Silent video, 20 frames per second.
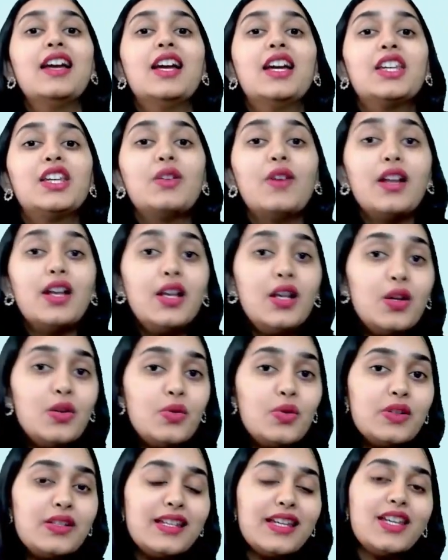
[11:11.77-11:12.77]
you are
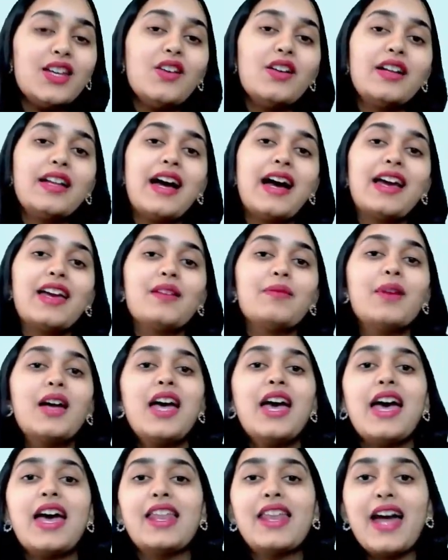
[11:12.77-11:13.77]
losing your time.
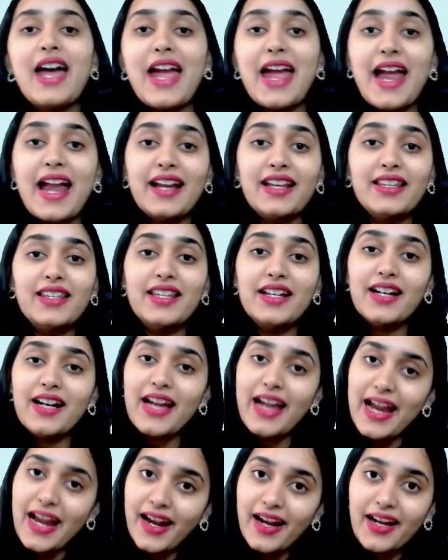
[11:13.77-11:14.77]
And at the
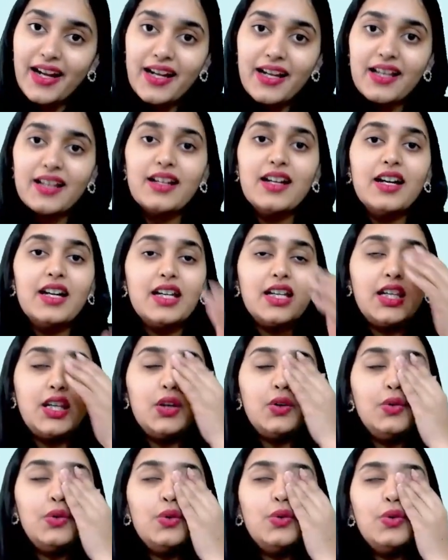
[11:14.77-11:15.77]
end,
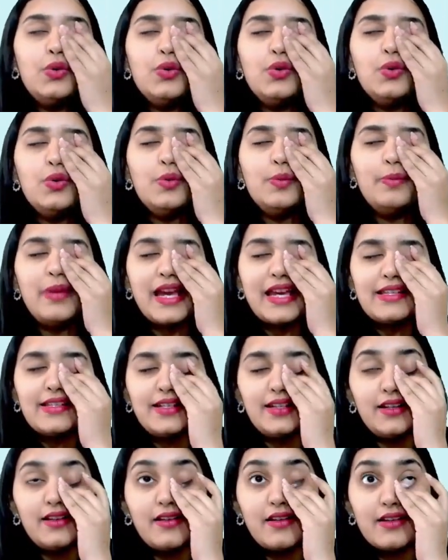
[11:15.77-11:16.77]
you
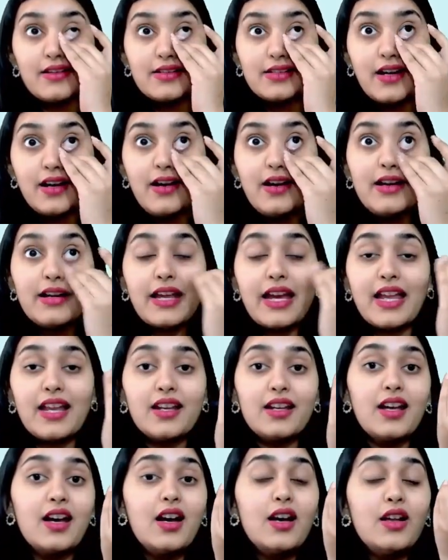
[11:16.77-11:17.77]
basically result
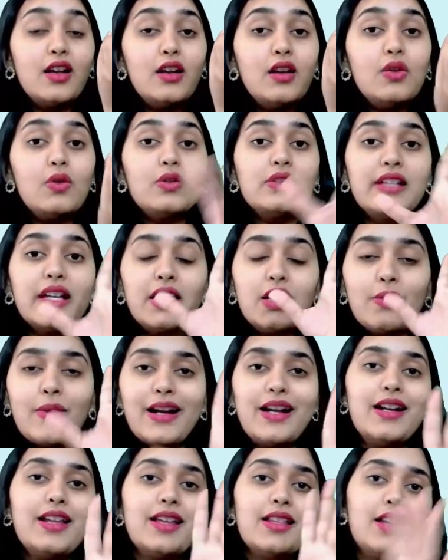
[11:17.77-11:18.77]
in losing
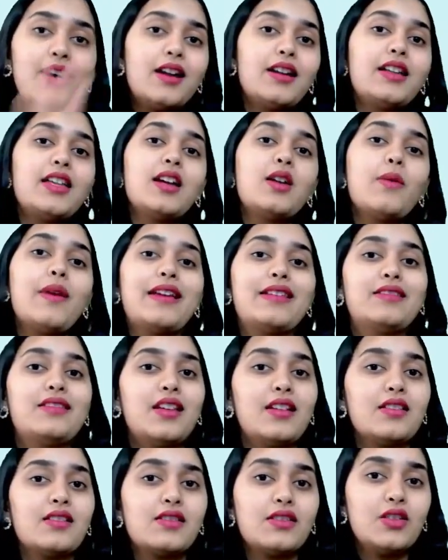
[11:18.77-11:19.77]
20, 30
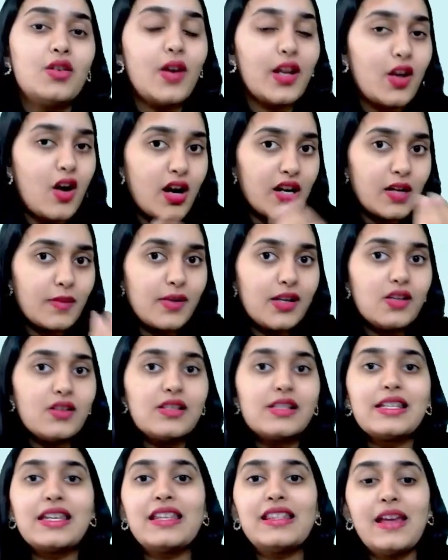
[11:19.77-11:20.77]
questions. You are not able to
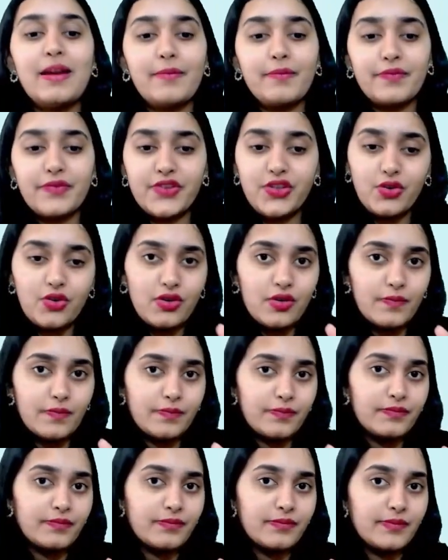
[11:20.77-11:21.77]
see them. So
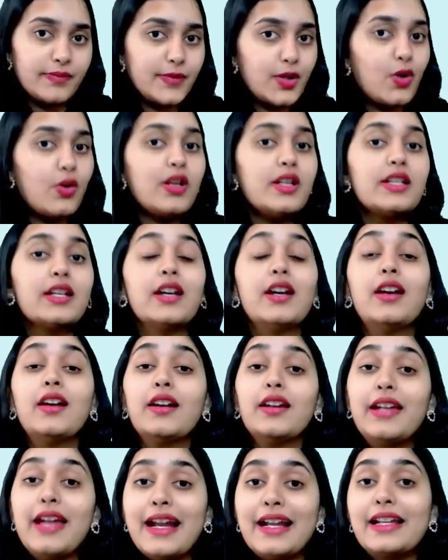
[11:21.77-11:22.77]
don't
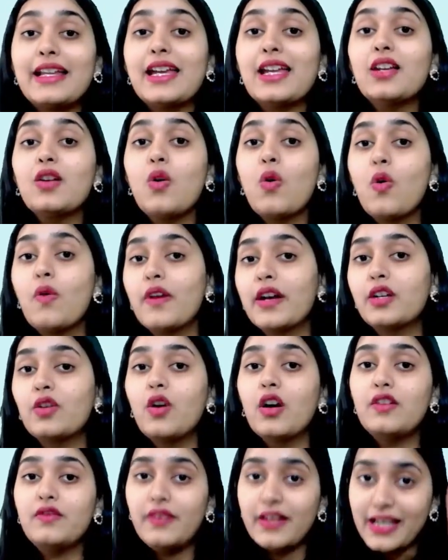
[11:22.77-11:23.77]
get in
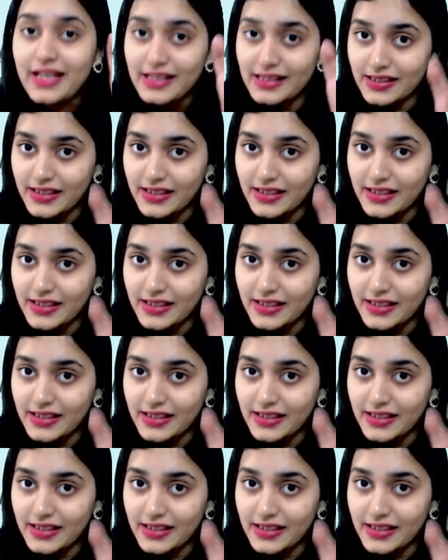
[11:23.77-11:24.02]
overconfidence